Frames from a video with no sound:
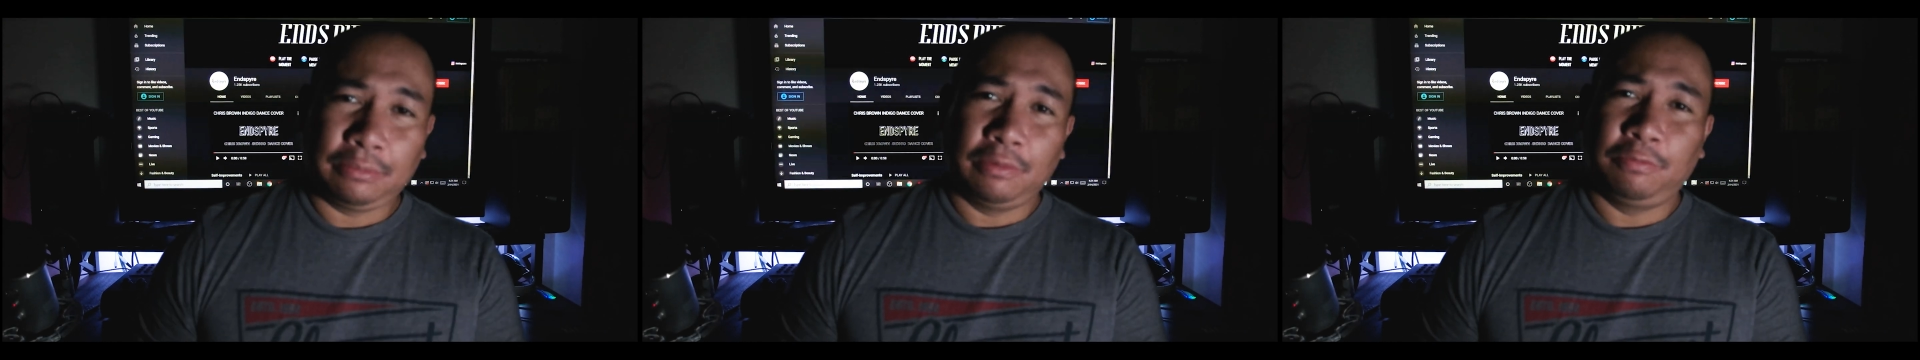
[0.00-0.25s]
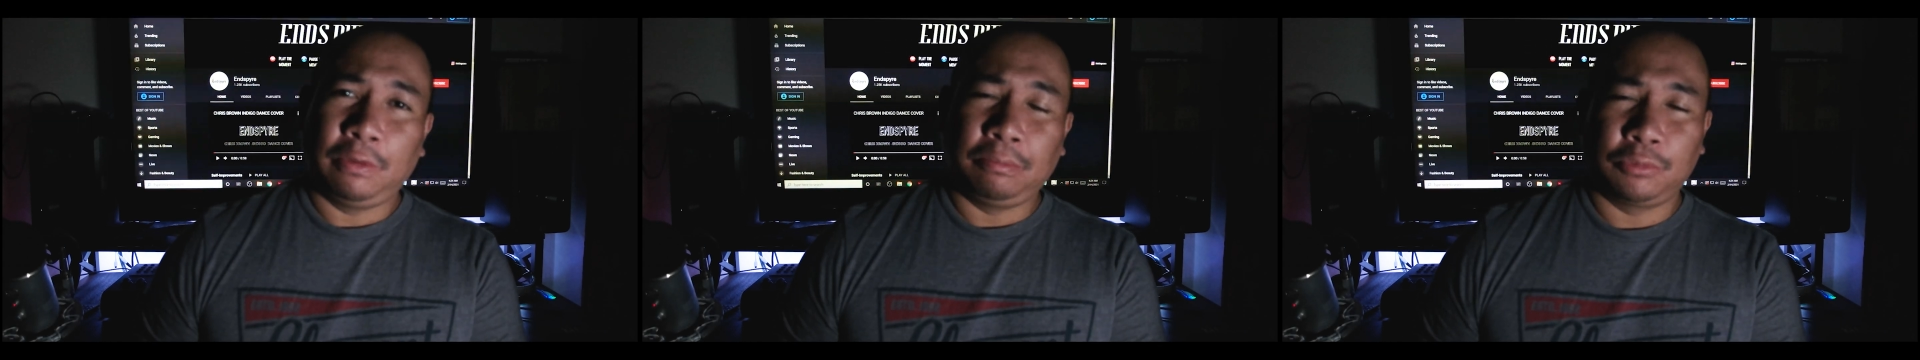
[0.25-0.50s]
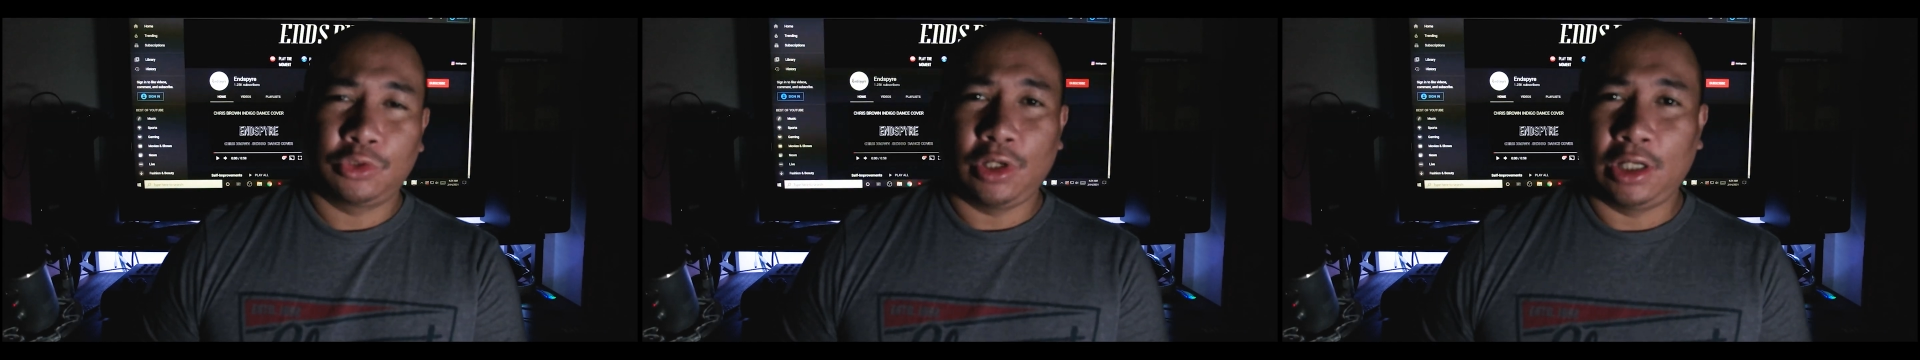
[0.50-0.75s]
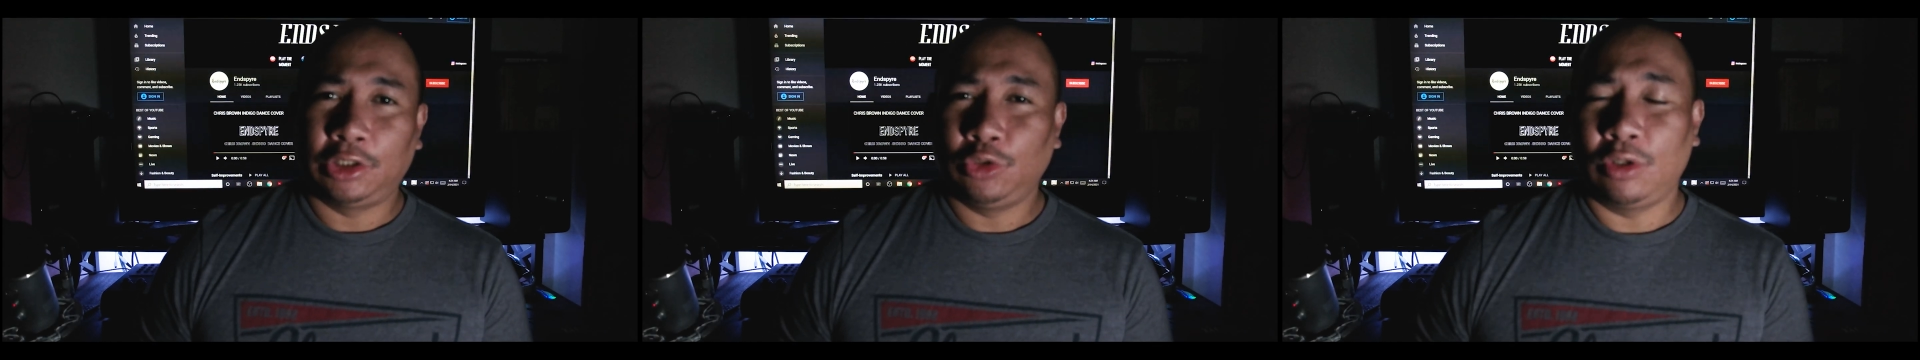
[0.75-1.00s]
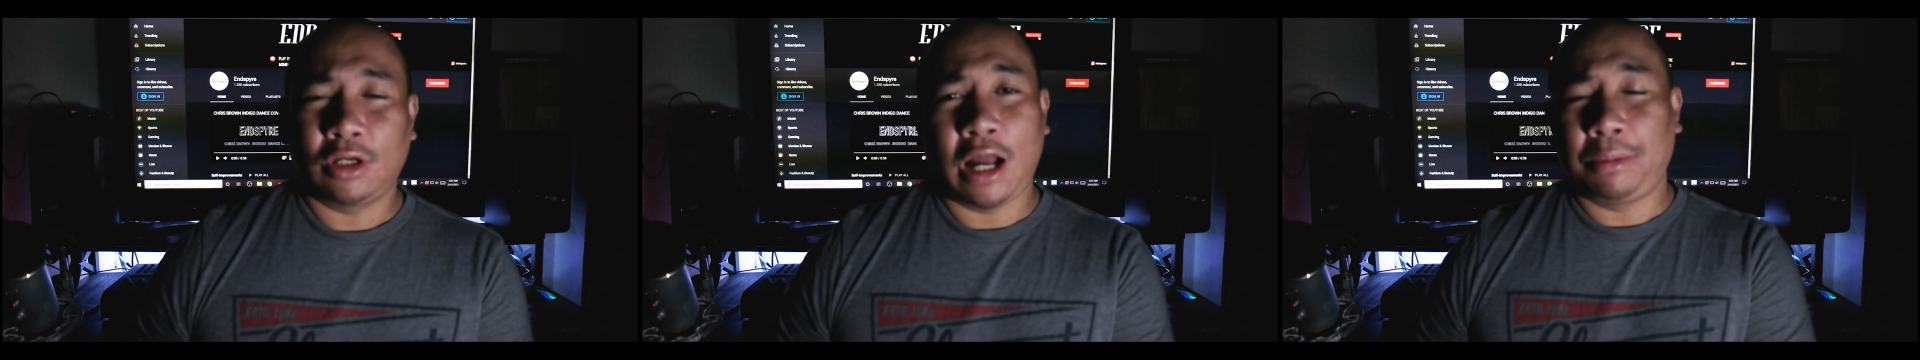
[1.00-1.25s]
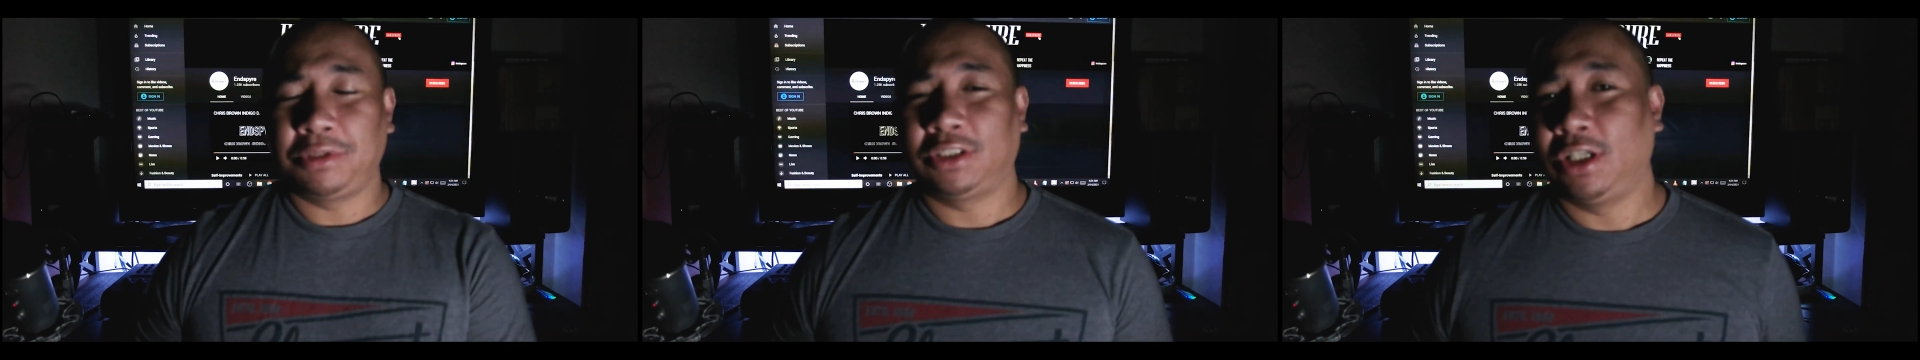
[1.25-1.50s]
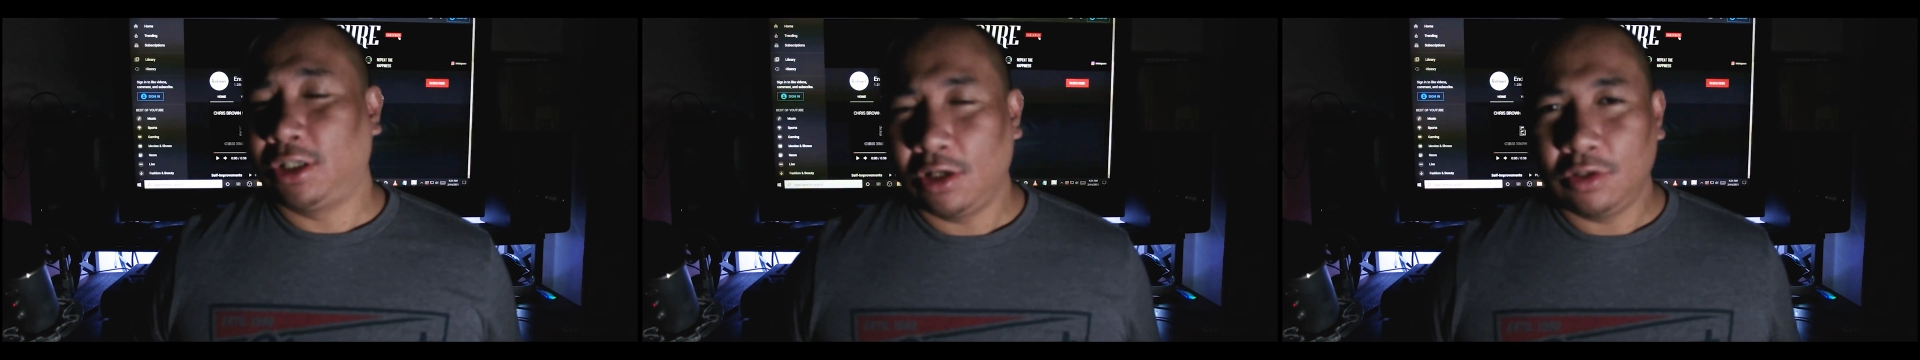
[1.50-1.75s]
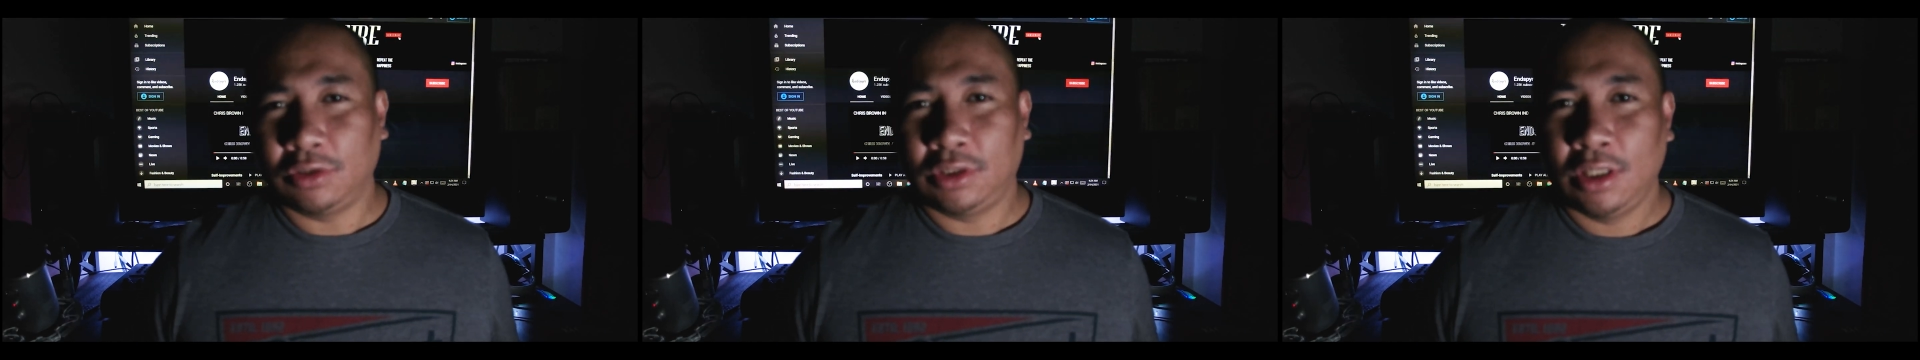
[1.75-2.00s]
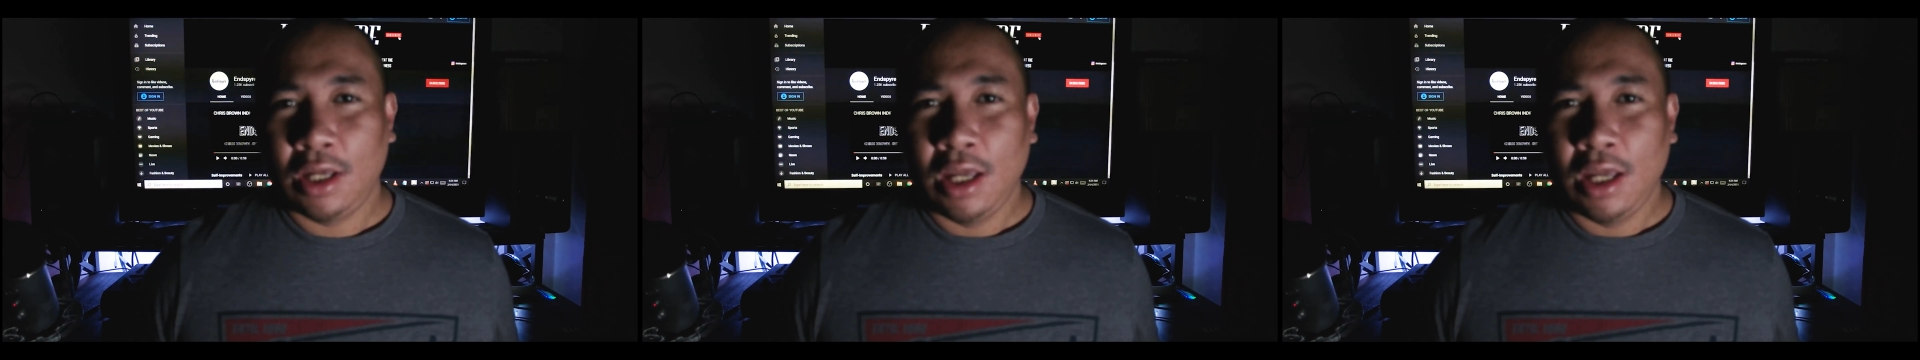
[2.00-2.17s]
them from trying to accomplish their goals.